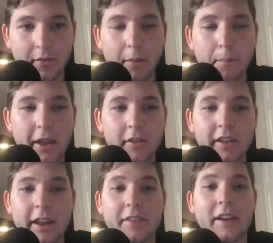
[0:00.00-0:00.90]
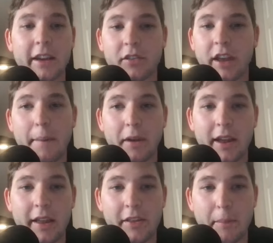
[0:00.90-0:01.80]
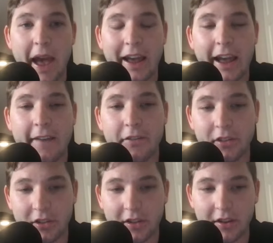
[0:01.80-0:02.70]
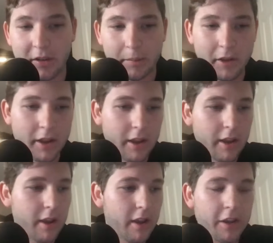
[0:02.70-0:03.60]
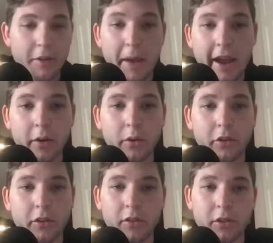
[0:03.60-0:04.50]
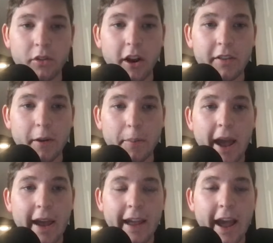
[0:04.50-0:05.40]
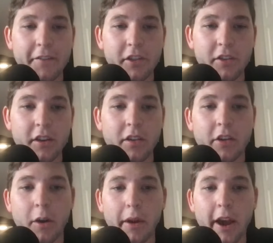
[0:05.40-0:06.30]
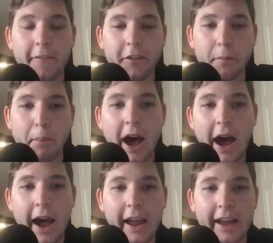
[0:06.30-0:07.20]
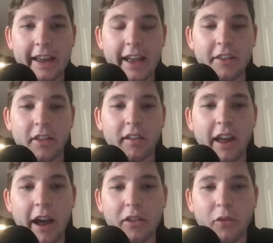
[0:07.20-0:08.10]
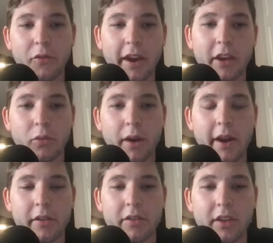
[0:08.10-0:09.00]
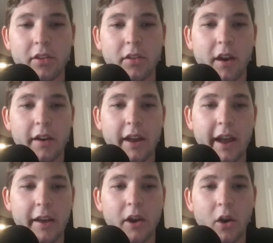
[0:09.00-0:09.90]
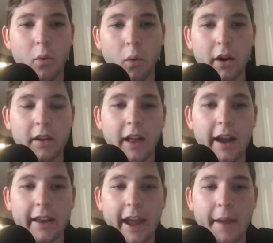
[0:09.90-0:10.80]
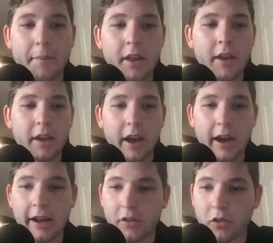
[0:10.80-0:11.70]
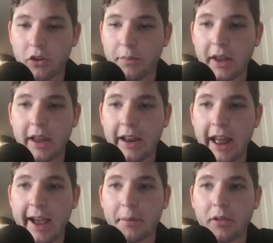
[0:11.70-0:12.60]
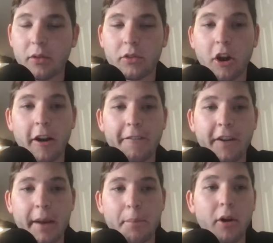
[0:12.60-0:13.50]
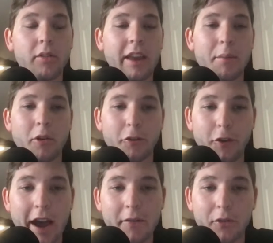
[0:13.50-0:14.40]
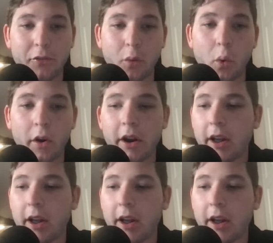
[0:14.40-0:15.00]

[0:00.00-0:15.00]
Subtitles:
basically take the next step in the back half of the season. The Bengals start their back half of the season coming off of the bye against the Las Vegas Raiders this Sunday, 1 o'clock game. It should be an absolute dogfight. Both teams are 5-4.